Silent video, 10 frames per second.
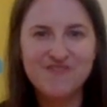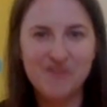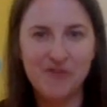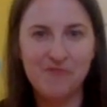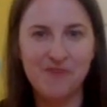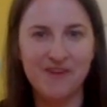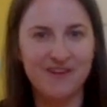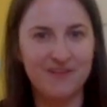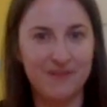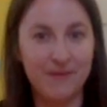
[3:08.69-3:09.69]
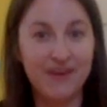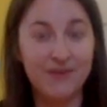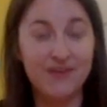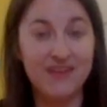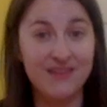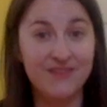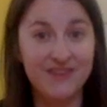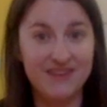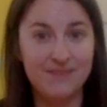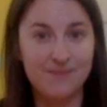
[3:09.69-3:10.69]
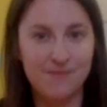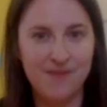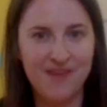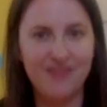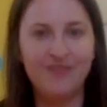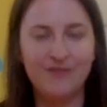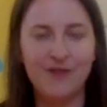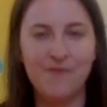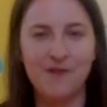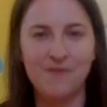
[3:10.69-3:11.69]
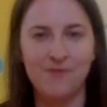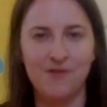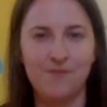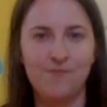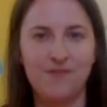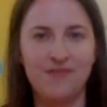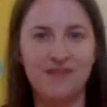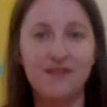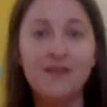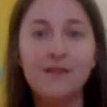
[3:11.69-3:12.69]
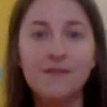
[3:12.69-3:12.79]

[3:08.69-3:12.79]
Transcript: Good work. Do you think we can do an even deeper breath? Let's try one more. Breathe in.